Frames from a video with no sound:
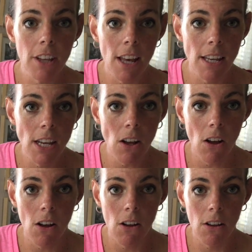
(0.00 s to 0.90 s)
cutting
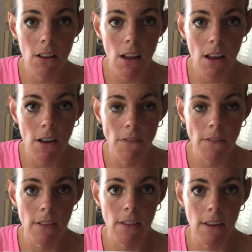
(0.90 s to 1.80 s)
all of
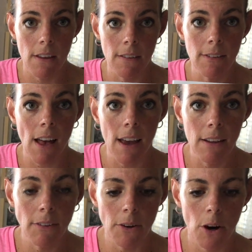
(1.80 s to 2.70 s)
the
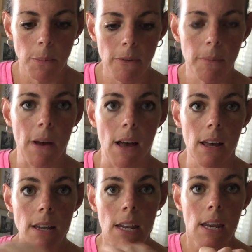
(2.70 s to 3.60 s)
sides on Harper's
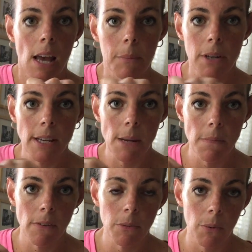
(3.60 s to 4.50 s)
Pod. I'm going to
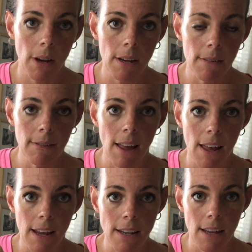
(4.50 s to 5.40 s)
keep this white
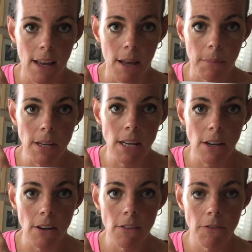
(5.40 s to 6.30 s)
side
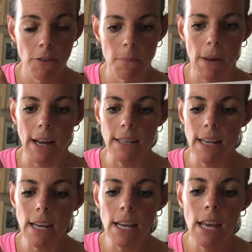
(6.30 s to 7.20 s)
here for the
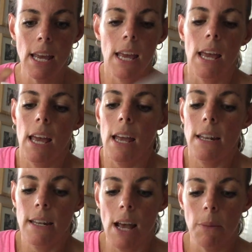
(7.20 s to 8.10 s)
binding.
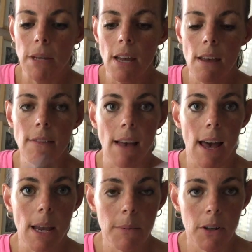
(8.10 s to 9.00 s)
Now, because
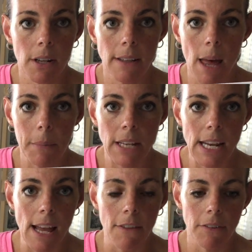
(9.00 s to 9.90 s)
I am going to
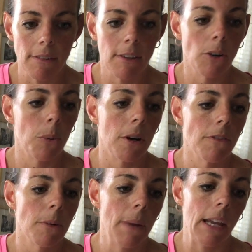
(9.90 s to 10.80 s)
laminate every single one
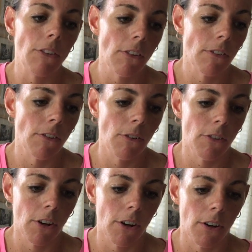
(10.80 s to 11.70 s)
of her pages due
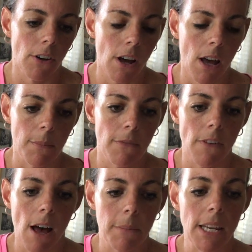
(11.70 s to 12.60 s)
to her
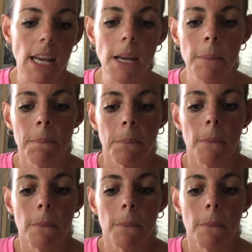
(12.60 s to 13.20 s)
vomiting,